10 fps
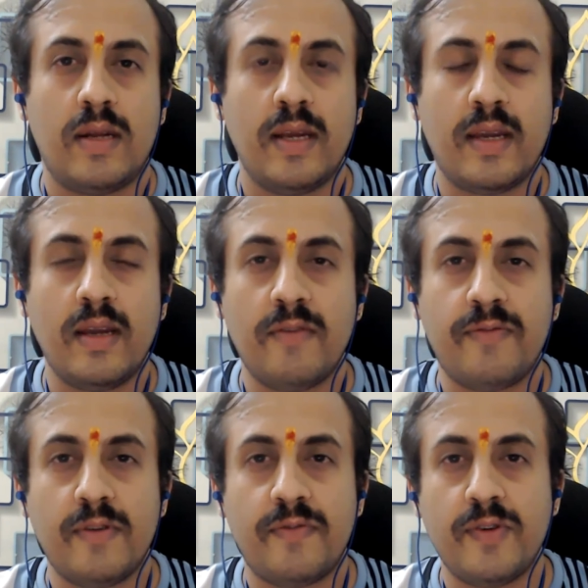take care
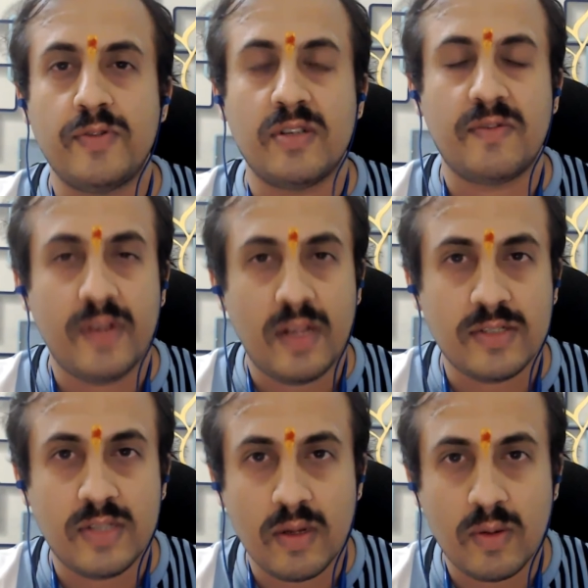of your future
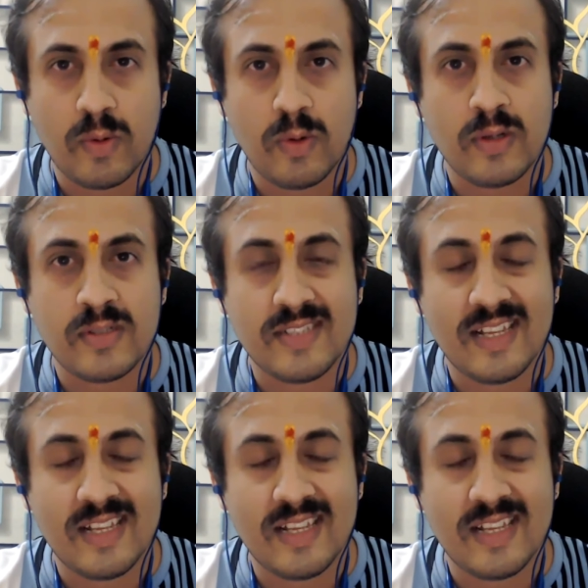financial goals,